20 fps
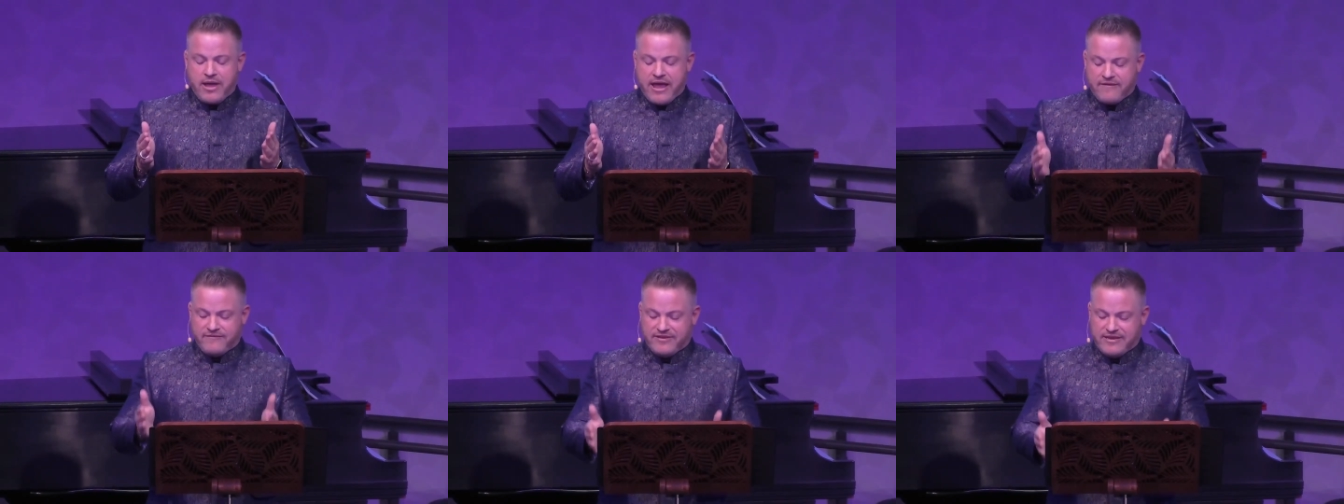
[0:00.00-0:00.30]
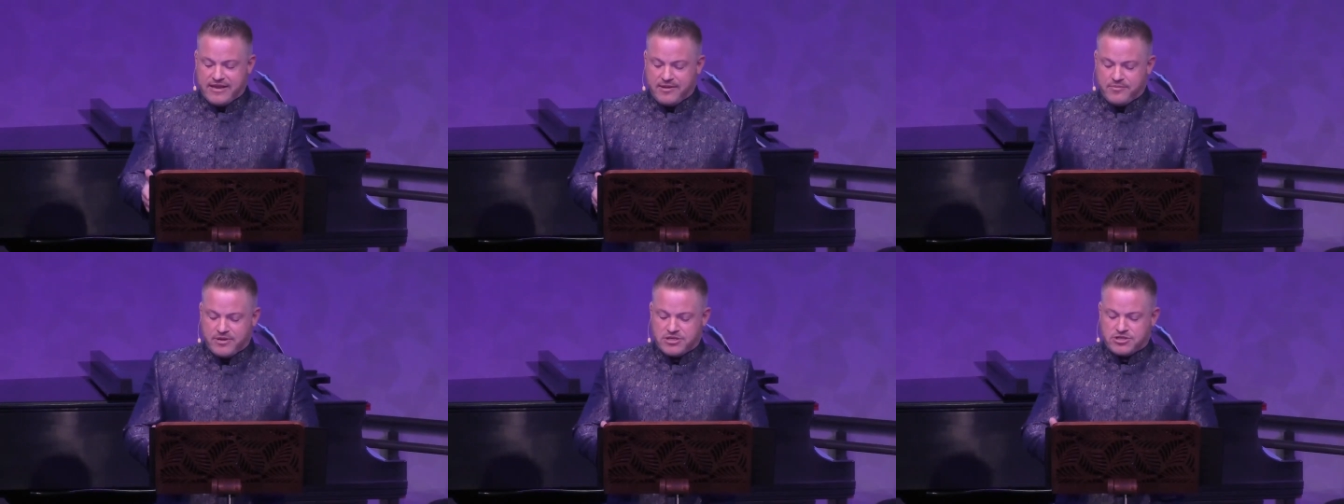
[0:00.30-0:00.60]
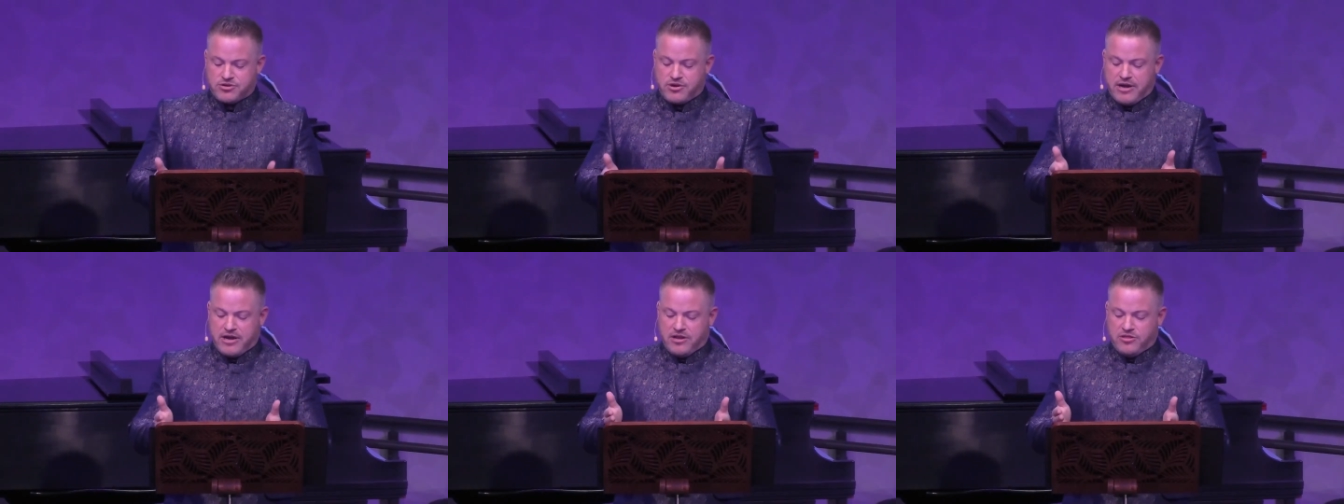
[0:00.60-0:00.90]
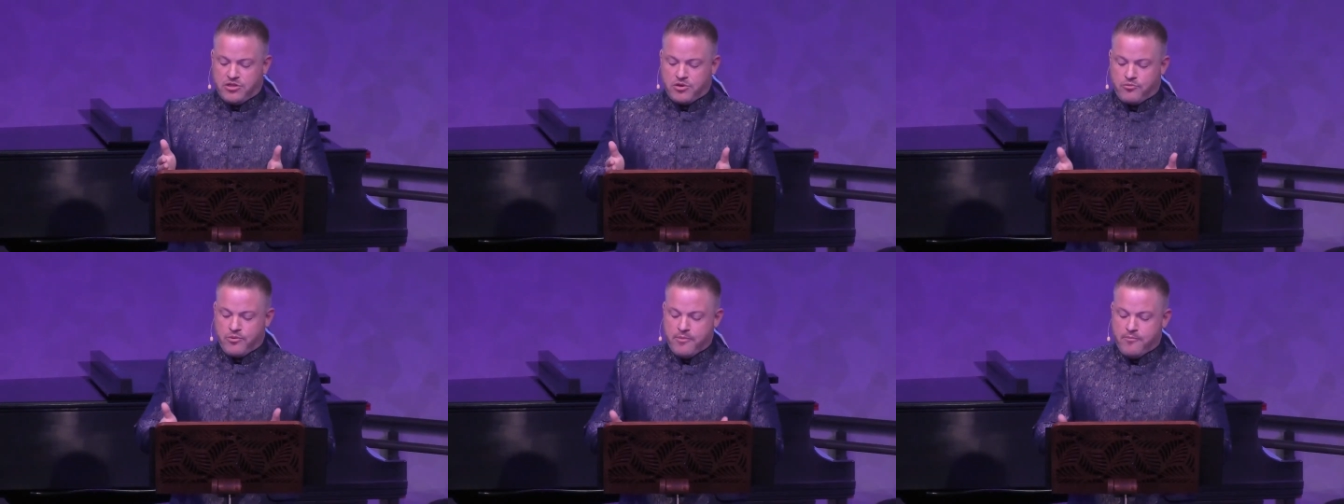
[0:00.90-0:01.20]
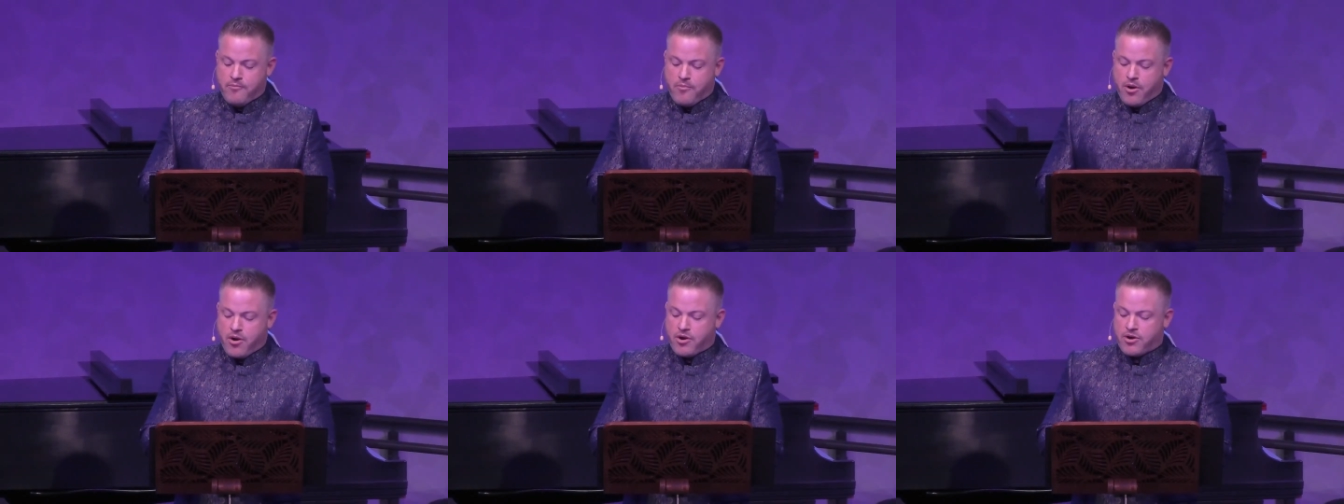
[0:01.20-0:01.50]
have demonstrated the
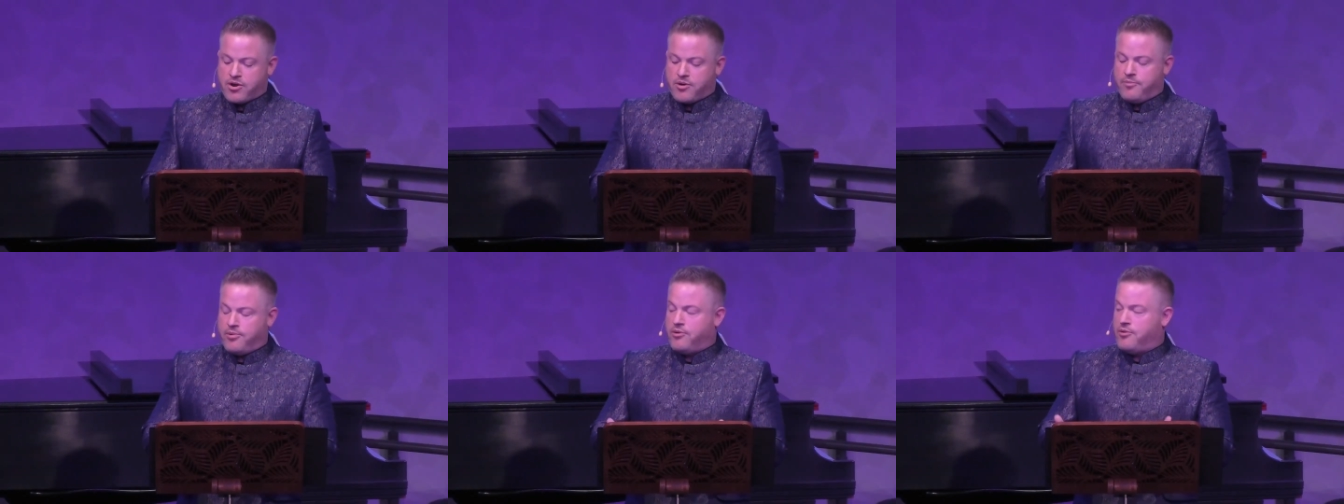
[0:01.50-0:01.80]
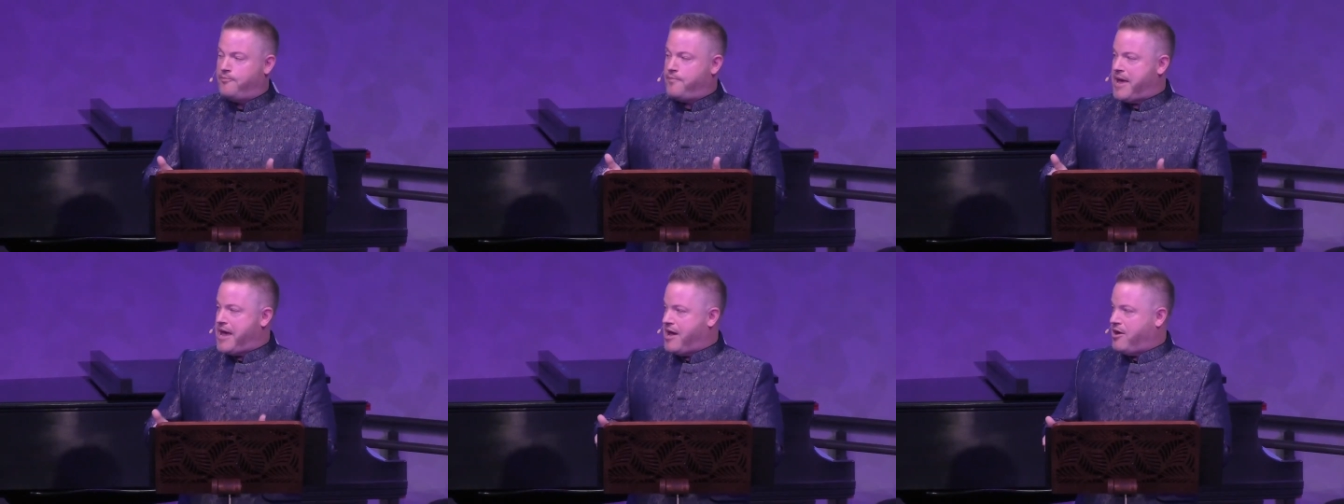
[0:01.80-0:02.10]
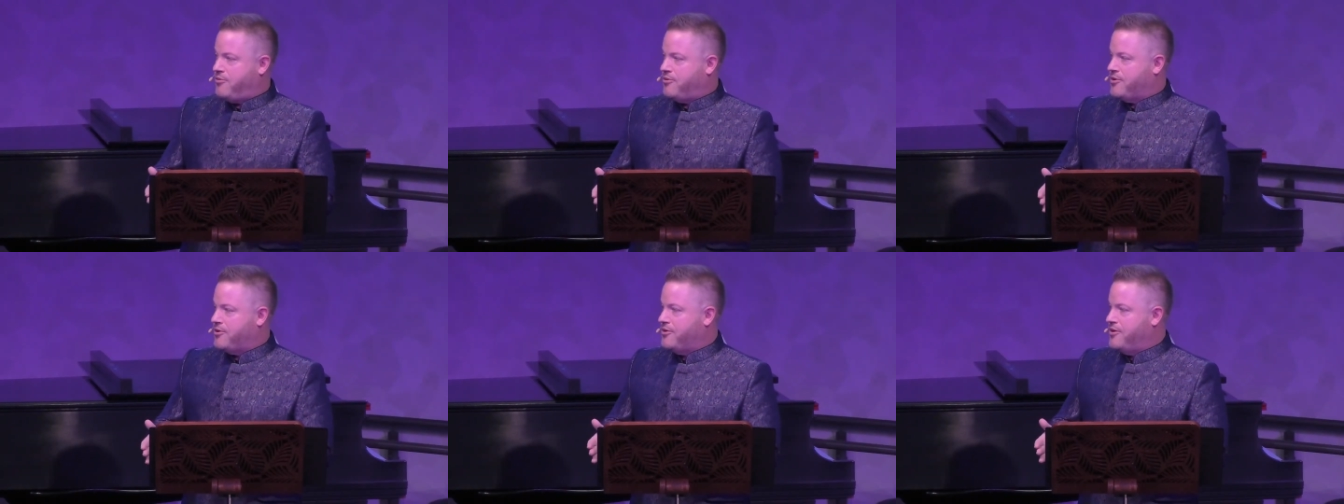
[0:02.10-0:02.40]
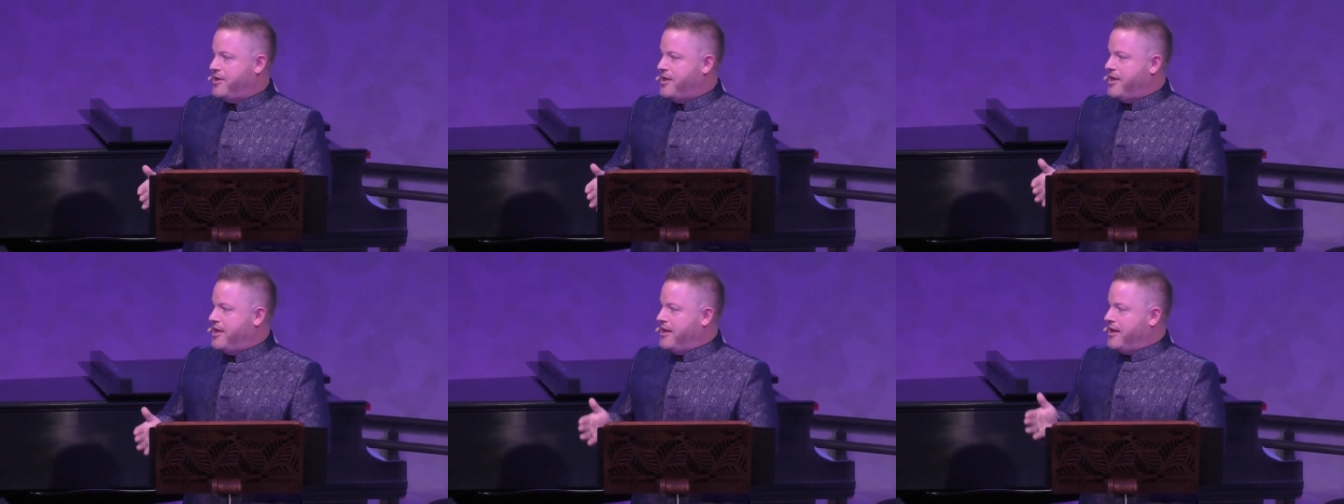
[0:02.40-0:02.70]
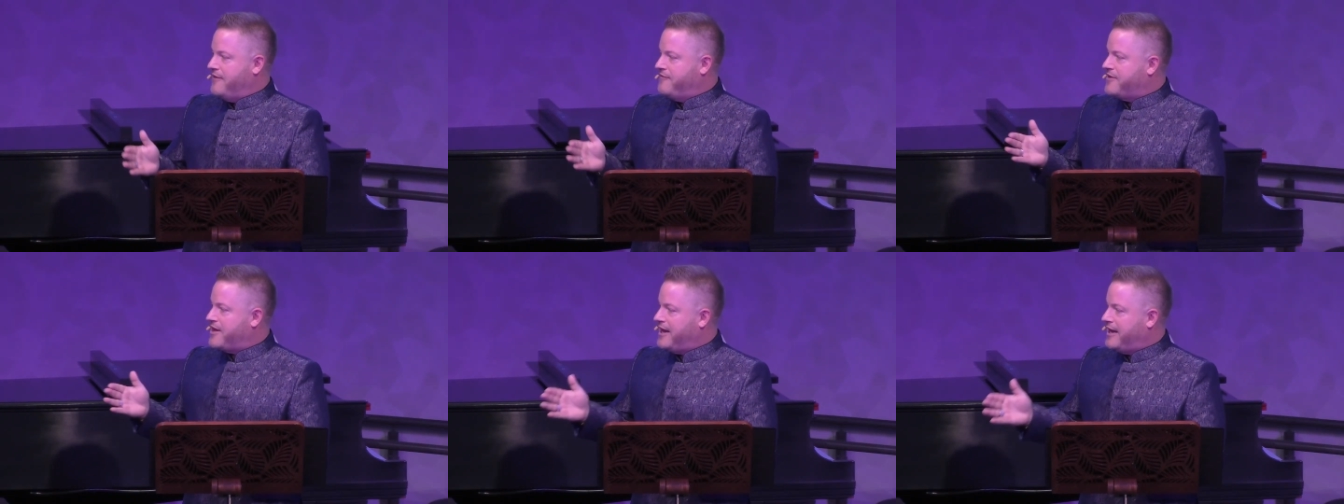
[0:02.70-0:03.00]
remarkable power
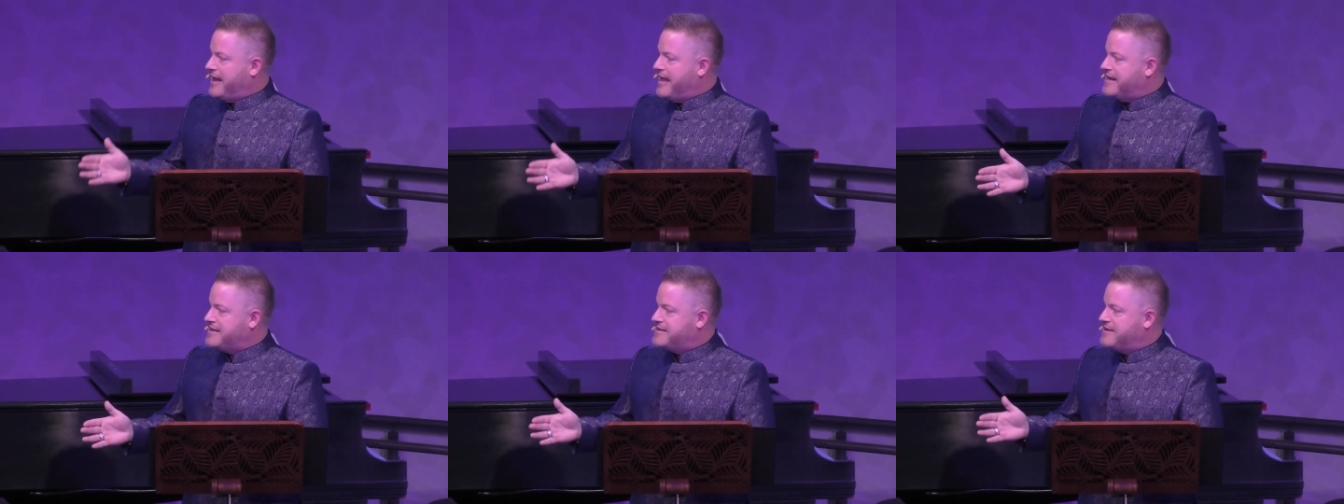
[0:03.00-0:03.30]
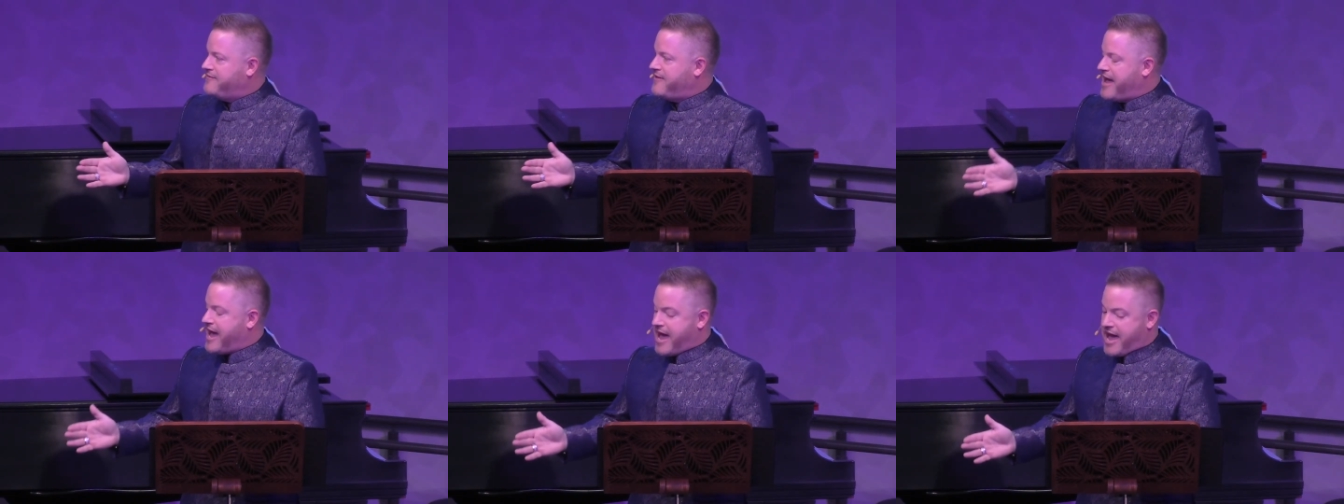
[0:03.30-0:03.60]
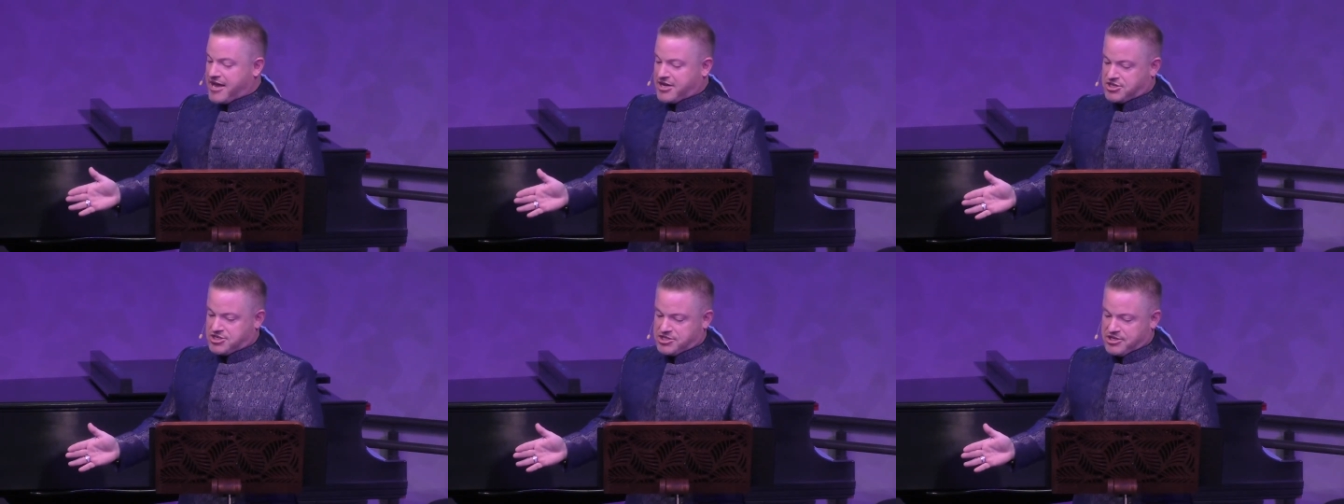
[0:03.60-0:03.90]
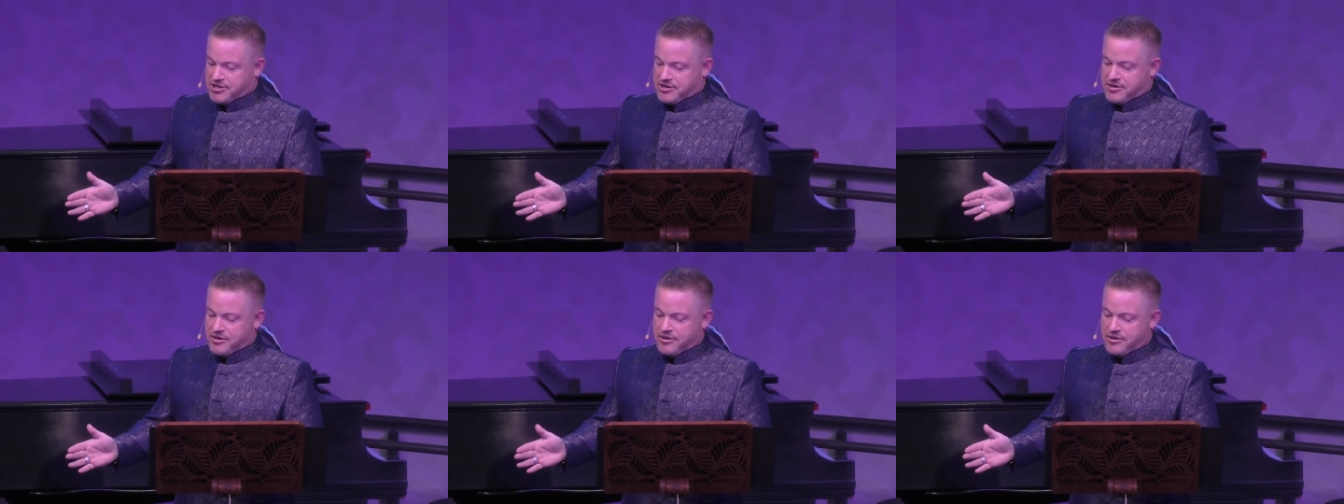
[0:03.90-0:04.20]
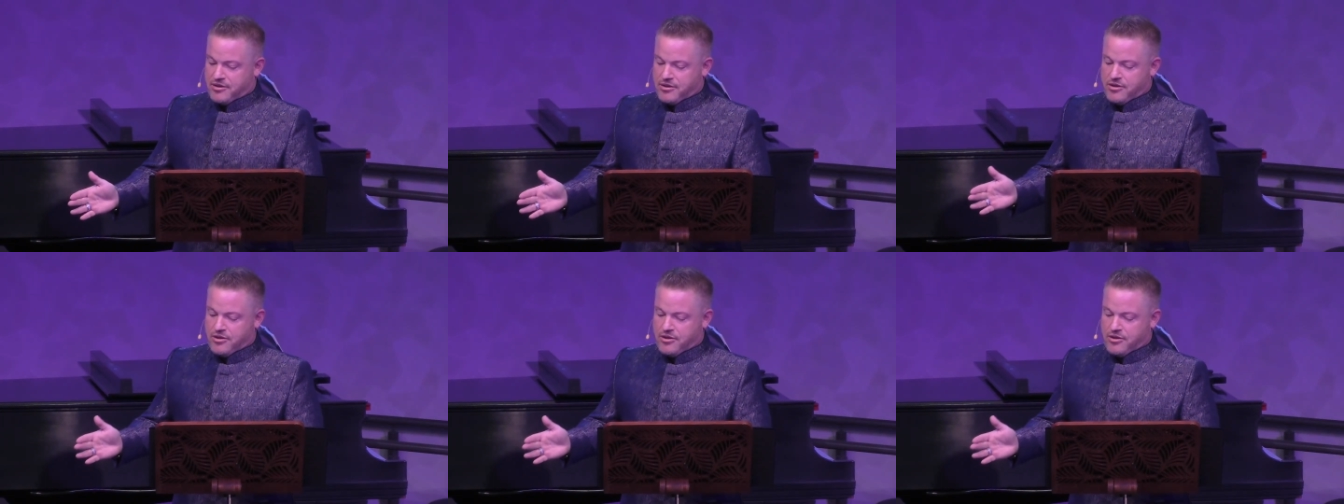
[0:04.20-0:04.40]
of collective action